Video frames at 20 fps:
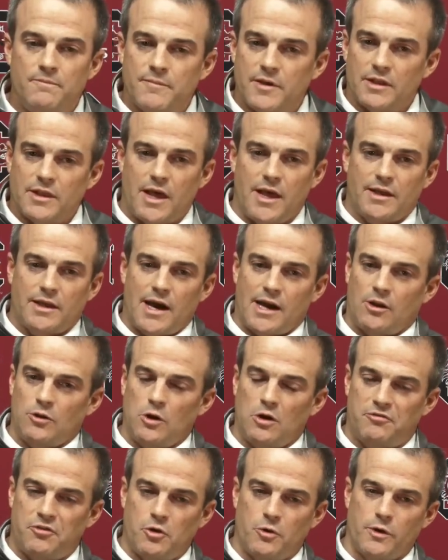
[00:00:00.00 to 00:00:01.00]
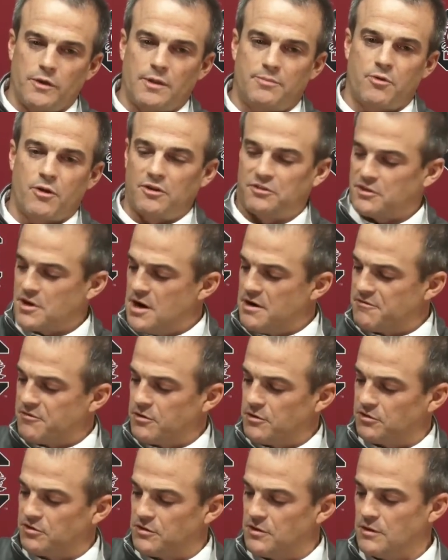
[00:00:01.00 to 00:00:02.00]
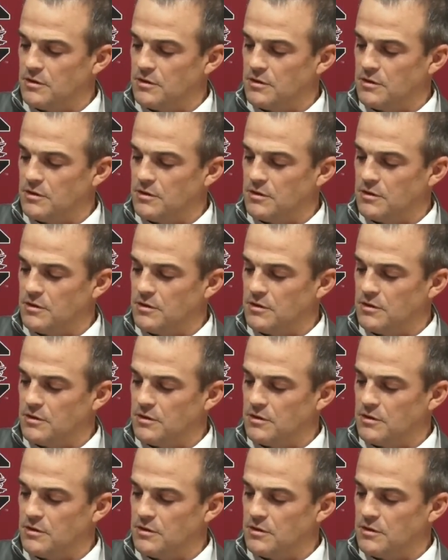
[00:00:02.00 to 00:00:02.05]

I don't know if you were in the press conference